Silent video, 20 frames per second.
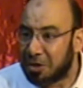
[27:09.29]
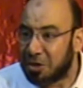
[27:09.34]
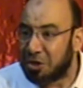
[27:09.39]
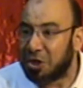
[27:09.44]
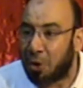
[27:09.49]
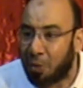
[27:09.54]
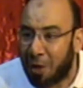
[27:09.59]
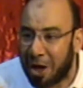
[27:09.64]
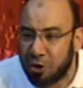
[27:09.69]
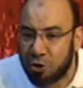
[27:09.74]

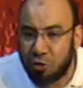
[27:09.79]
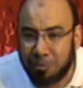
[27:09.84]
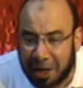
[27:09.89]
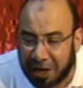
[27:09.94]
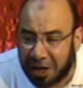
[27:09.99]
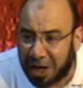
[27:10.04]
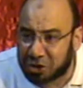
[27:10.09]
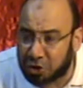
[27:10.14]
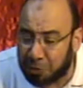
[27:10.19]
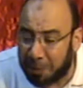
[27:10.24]
The one whom
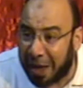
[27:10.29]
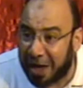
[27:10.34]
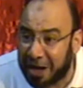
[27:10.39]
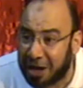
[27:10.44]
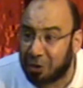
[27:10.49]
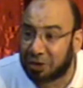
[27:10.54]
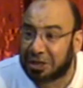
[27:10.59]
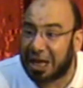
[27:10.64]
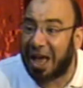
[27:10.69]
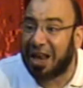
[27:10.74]
Allah
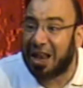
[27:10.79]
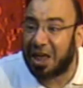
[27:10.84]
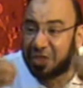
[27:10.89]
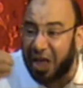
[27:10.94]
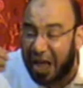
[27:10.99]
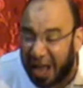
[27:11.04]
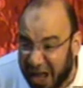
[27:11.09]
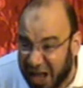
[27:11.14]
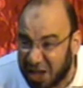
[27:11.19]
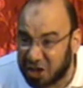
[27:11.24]
subhanahu wa ta'ala,
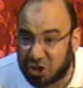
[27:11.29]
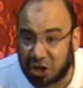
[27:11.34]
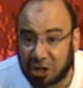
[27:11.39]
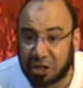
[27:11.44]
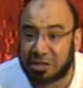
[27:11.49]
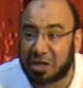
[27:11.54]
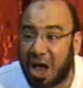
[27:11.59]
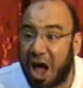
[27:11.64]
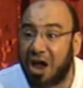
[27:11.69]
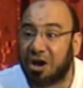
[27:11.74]
the
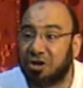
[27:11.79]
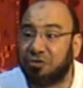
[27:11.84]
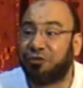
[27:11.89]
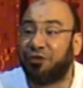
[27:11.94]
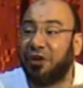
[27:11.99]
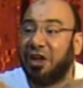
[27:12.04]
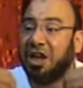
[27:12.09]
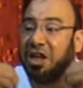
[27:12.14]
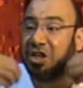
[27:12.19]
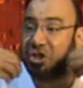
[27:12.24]
angels are
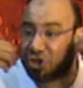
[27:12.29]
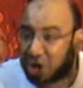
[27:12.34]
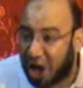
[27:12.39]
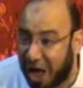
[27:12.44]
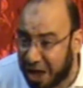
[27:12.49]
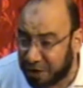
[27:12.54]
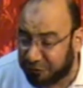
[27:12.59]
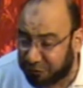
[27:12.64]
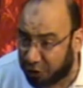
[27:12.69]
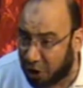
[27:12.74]
feeling
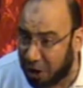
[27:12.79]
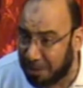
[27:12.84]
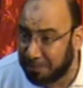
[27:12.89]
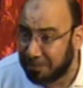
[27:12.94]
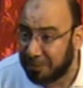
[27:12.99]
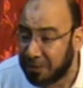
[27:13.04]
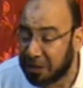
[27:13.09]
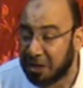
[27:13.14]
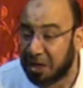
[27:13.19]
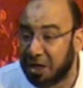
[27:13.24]
shy
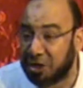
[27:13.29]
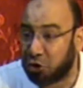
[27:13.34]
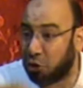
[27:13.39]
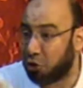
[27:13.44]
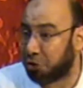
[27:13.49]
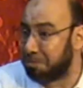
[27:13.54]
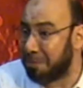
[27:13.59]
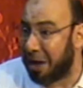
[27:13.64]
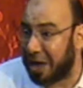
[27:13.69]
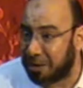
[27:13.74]
from, is
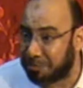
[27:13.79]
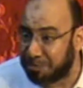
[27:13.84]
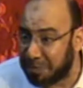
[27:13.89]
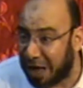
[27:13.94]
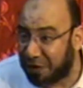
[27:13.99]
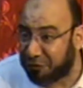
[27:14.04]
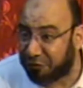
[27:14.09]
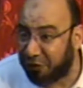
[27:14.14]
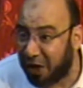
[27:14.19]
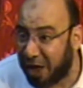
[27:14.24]
Uthman
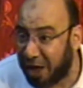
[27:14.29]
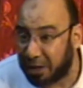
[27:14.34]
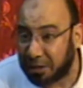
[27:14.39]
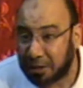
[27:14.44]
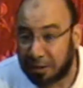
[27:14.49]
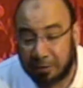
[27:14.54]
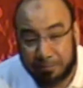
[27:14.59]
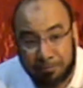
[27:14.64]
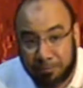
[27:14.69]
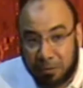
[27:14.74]
ibn
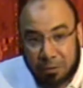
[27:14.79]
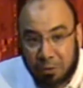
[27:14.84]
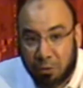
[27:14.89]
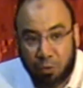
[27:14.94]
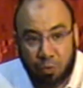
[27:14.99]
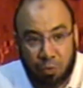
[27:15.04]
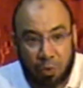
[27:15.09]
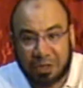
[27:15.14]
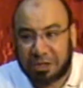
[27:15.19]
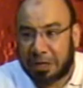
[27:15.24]
Affan.
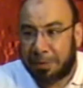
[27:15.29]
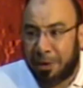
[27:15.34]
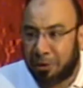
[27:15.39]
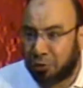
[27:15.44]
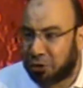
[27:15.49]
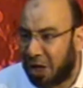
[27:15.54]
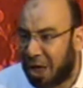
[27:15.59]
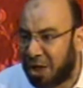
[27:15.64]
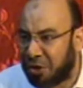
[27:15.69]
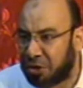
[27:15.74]
What
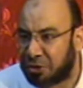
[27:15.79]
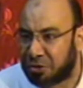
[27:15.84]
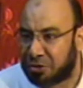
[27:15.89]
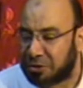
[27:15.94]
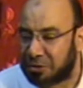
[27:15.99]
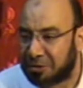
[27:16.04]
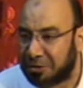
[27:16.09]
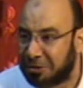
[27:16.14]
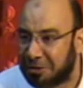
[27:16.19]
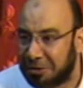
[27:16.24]
about
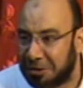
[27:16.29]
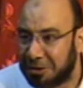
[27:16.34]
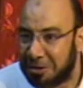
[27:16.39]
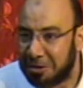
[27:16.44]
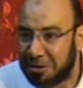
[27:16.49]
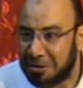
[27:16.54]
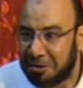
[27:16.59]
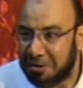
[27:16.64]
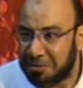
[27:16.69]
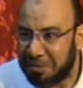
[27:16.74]
others?
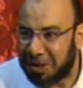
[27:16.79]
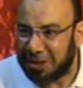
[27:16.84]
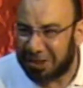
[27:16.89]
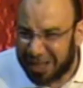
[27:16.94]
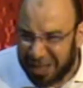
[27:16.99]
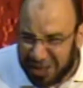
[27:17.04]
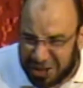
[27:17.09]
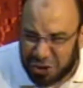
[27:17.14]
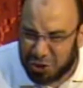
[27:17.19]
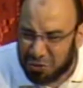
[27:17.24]

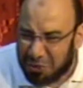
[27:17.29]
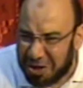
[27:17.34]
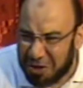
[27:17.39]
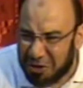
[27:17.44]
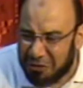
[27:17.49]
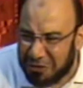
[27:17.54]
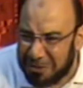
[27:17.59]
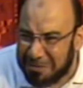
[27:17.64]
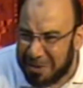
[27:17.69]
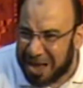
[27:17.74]
But each
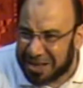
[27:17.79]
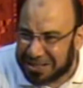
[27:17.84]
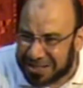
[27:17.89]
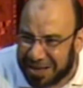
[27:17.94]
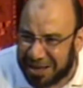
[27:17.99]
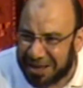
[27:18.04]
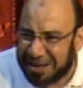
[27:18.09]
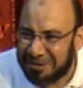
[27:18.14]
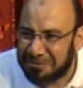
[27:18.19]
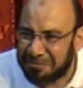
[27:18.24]
one of them
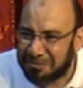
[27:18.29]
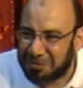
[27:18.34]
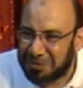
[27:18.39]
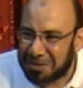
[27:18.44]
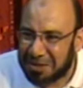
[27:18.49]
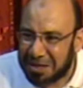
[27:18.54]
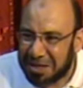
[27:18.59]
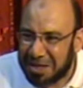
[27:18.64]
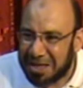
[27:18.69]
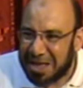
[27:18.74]

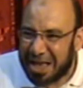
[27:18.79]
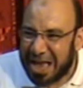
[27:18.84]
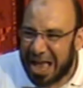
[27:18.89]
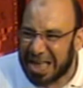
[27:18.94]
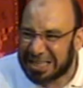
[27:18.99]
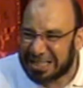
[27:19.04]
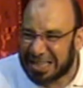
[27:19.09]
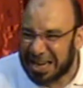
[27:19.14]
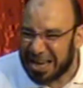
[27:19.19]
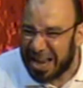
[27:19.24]

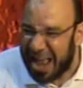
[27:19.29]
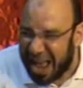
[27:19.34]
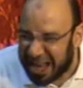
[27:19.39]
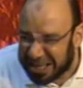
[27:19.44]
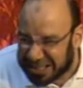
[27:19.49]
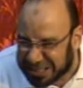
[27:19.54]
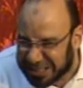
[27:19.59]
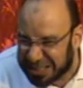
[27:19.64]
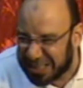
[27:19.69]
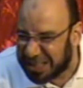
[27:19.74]
has an
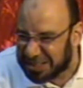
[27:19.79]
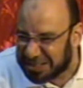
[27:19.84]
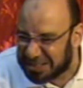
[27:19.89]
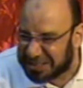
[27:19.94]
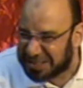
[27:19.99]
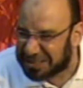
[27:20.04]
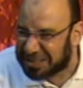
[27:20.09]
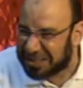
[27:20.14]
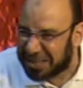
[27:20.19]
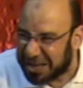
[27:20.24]

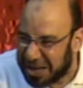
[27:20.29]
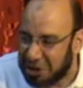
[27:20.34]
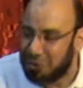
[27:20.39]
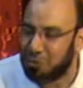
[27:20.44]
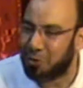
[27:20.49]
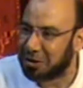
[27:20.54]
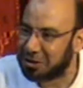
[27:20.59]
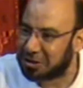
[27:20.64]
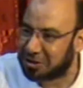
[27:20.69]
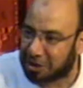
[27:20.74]
excellence
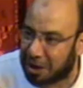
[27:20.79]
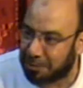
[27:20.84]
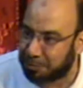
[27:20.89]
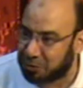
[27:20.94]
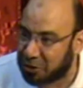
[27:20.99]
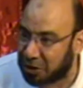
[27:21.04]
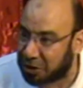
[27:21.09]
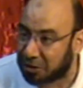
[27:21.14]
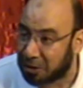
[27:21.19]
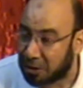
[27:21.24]
in one
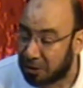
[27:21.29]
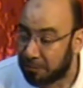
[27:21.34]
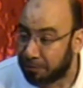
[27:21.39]
subject.